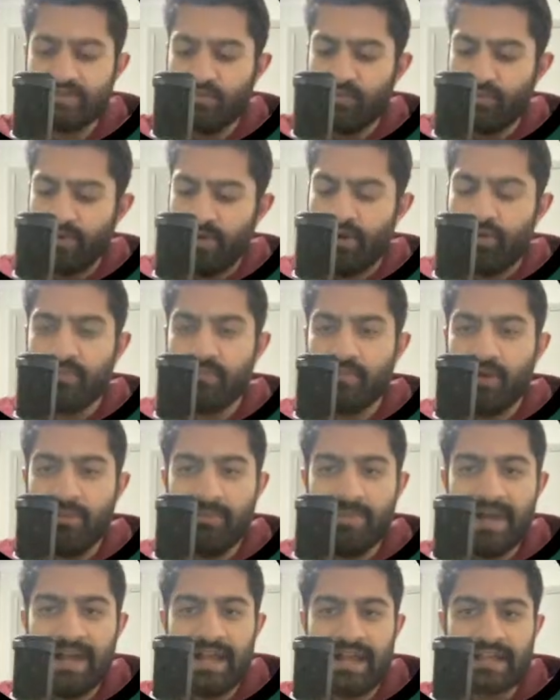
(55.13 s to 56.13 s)

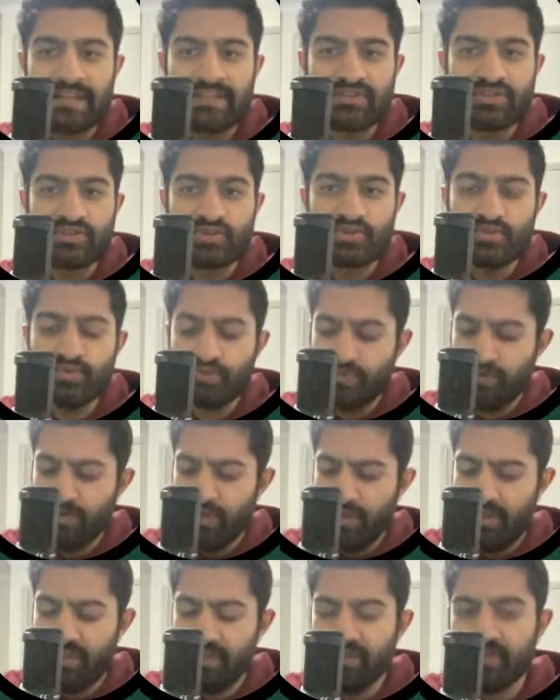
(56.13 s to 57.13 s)
welcome back to
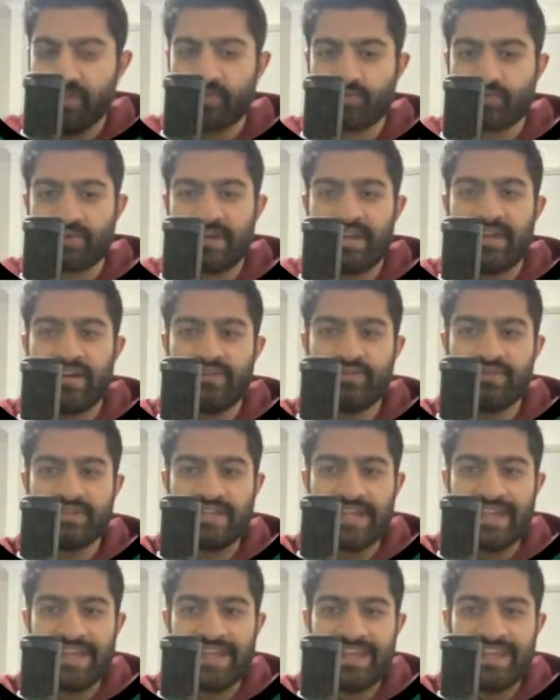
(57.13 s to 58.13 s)
the round
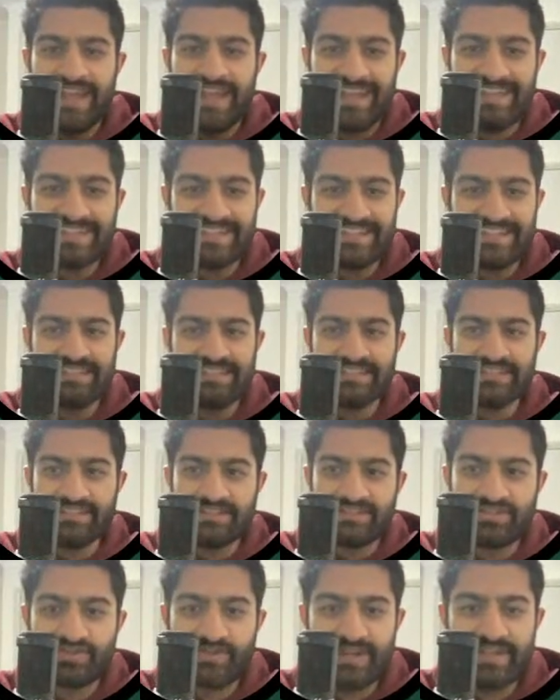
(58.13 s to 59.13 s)
18
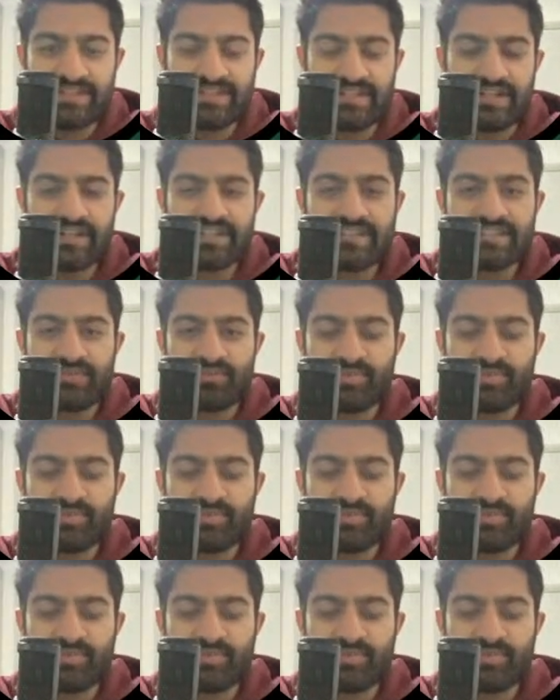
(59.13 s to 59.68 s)
trade targets and